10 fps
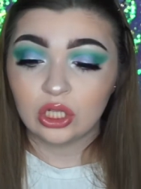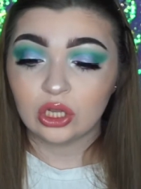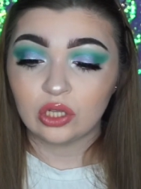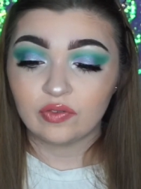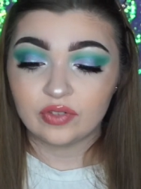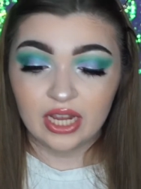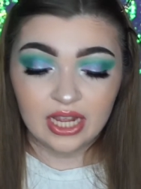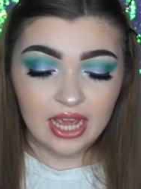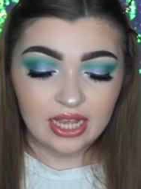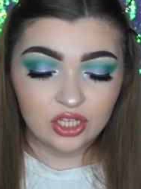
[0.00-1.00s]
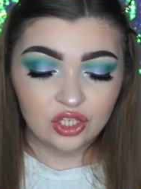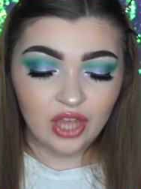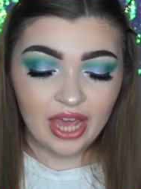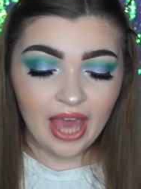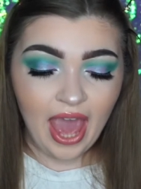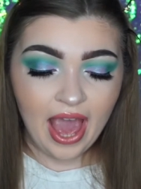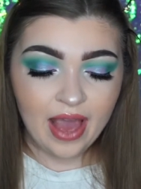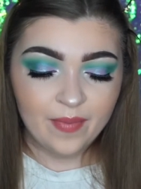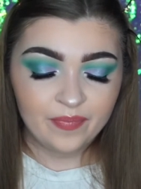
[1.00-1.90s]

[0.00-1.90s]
loved it. It's like hay,